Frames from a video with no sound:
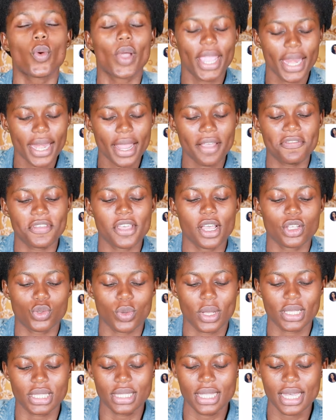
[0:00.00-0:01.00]
Queen and Yash
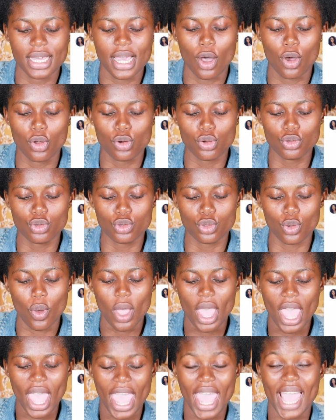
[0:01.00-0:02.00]
was nigger or not
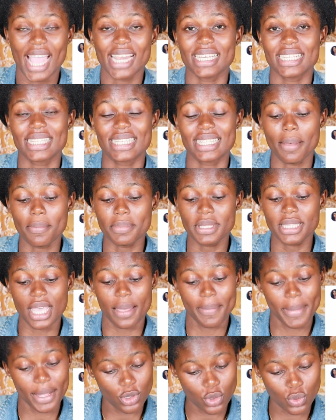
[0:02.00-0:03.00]
so, and then some
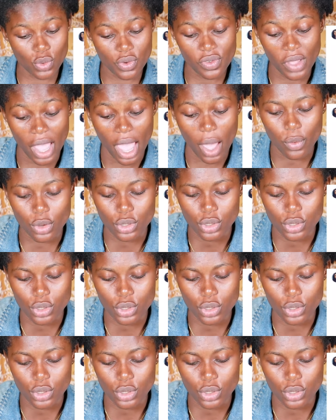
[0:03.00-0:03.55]
say, but two that I